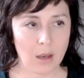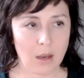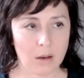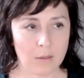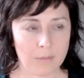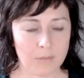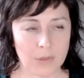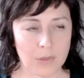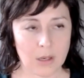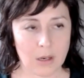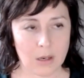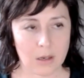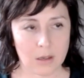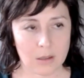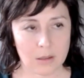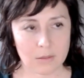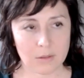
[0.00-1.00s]
um,
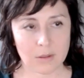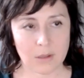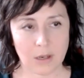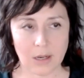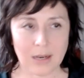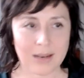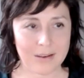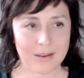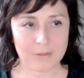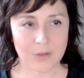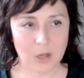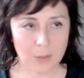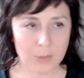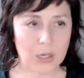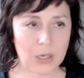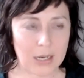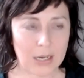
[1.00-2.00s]
uh, kind of
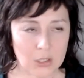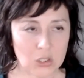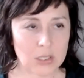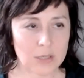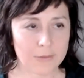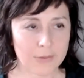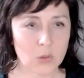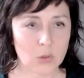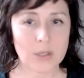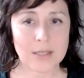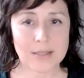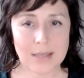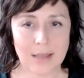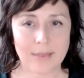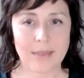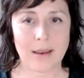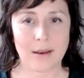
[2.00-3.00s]
communication difficulties
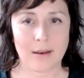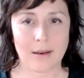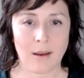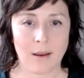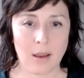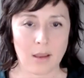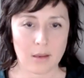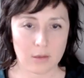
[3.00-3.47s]
and then